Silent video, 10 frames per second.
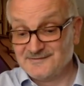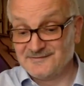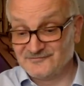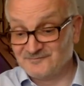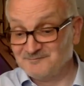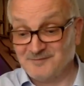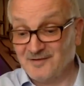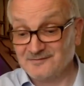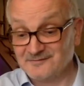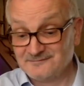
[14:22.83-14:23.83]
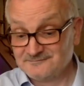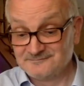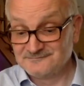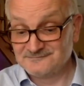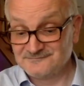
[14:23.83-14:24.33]
It's bargain.
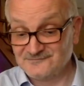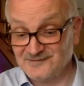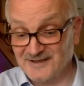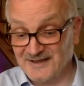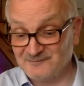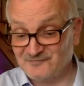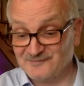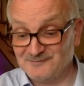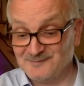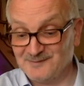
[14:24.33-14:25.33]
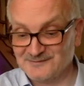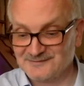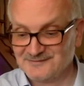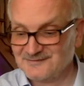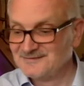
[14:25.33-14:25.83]
Absolutely
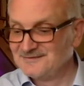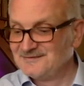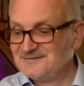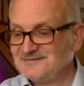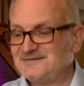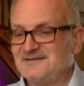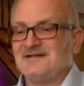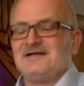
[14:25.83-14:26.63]
bargain. I